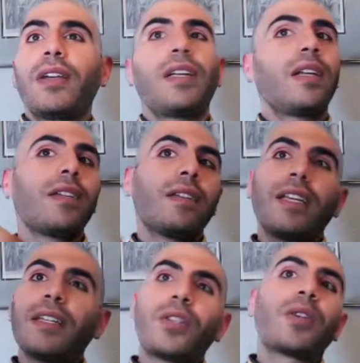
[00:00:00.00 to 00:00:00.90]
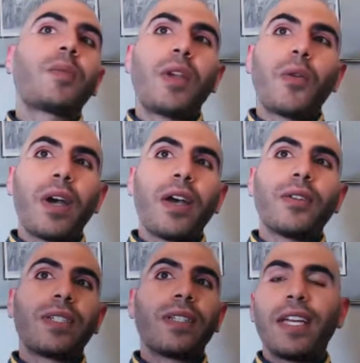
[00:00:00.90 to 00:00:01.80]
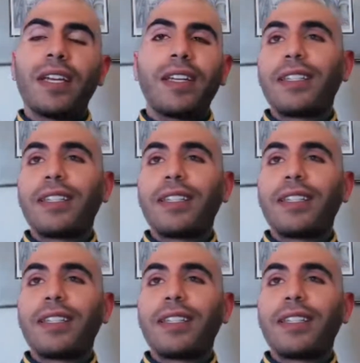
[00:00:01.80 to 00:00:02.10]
And it took me a while to like